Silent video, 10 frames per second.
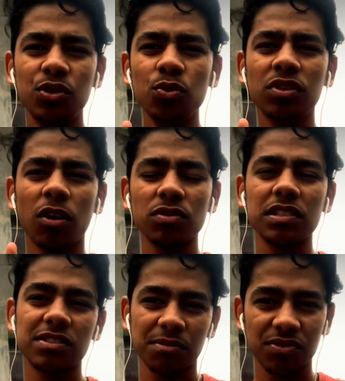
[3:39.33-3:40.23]

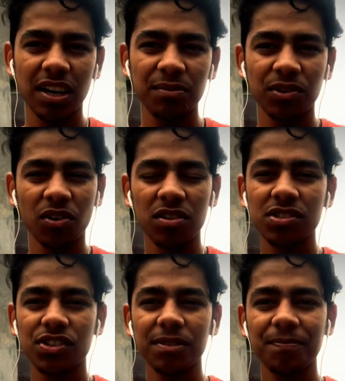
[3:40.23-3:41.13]
2000 subscribe
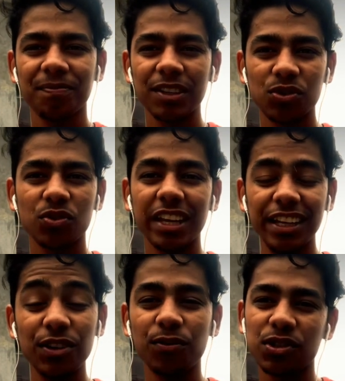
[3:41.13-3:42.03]
crossed so
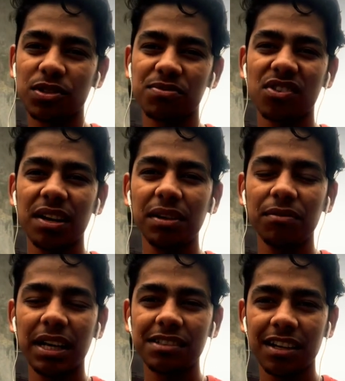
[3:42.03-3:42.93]
thank you for
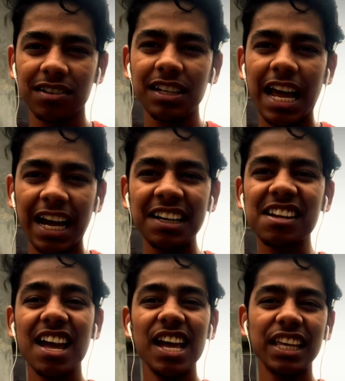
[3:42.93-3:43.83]
subscribing my channel
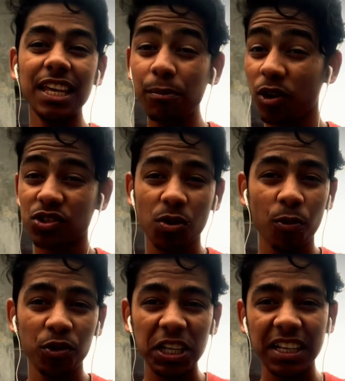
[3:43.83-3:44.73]
and keep on
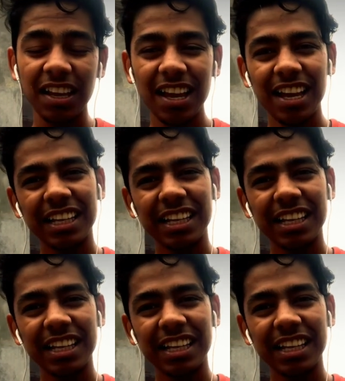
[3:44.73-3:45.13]
supporting